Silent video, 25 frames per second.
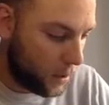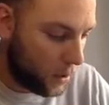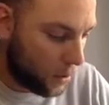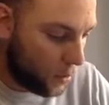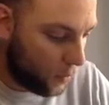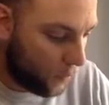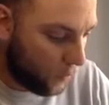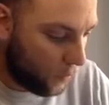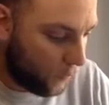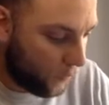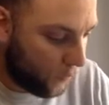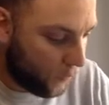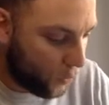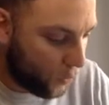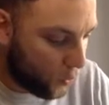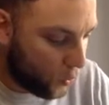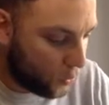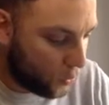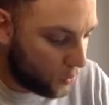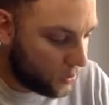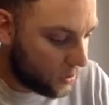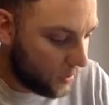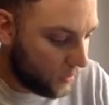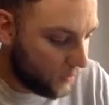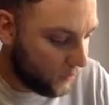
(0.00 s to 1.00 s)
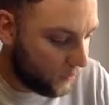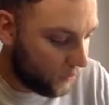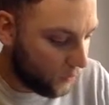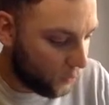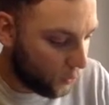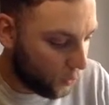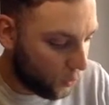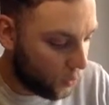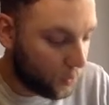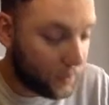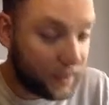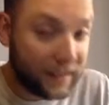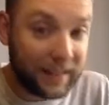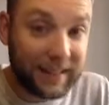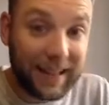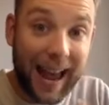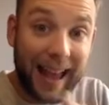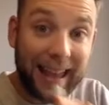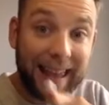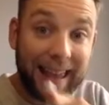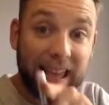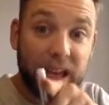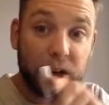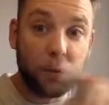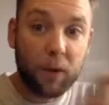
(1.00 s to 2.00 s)
44,
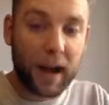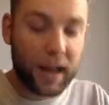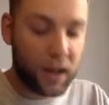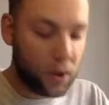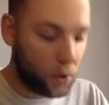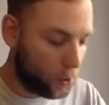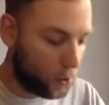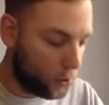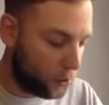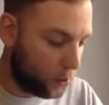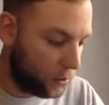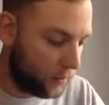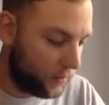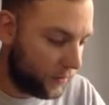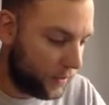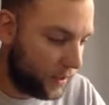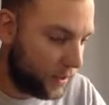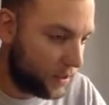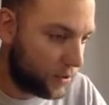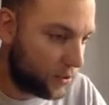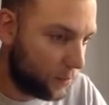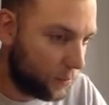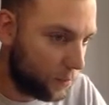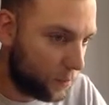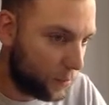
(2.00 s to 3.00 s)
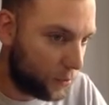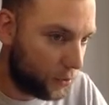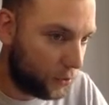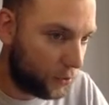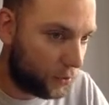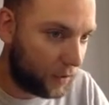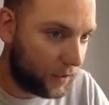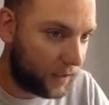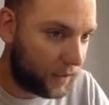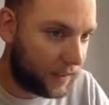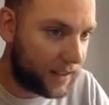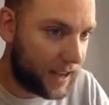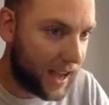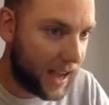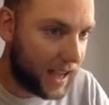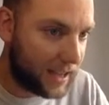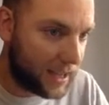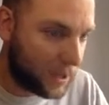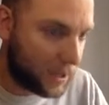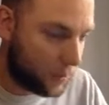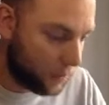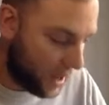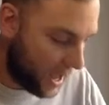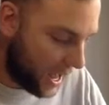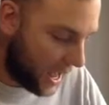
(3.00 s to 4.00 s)
take away all of these numbers. So take
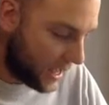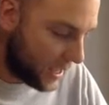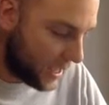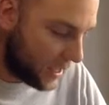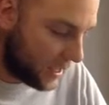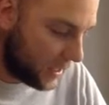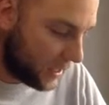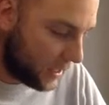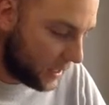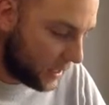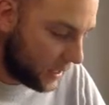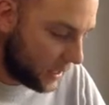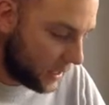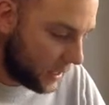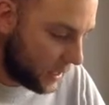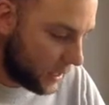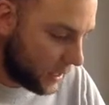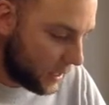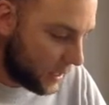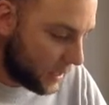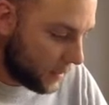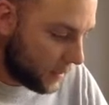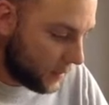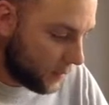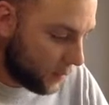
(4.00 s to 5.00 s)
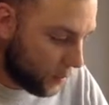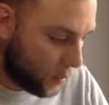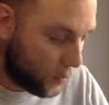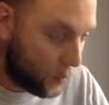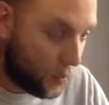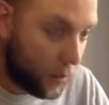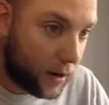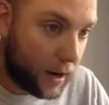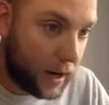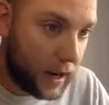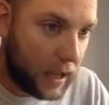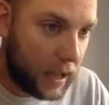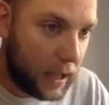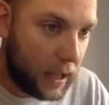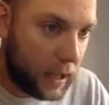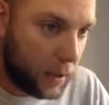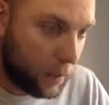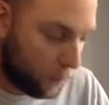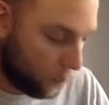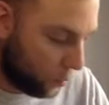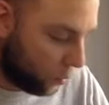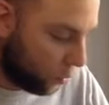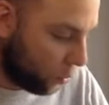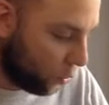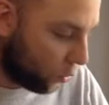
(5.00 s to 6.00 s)
away 3
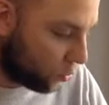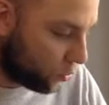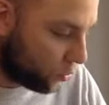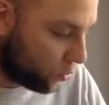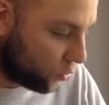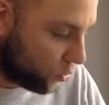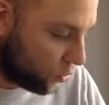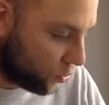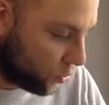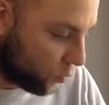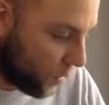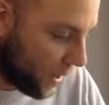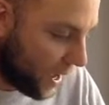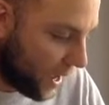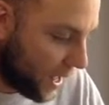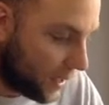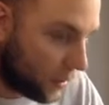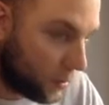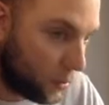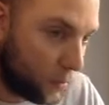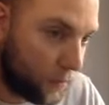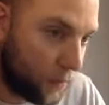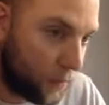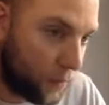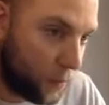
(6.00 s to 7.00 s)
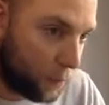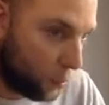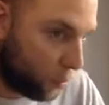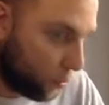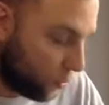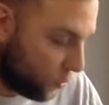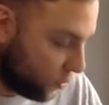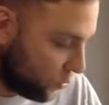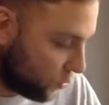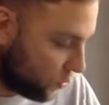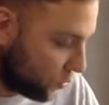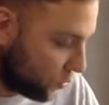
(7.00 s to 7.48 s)
plus 12 plus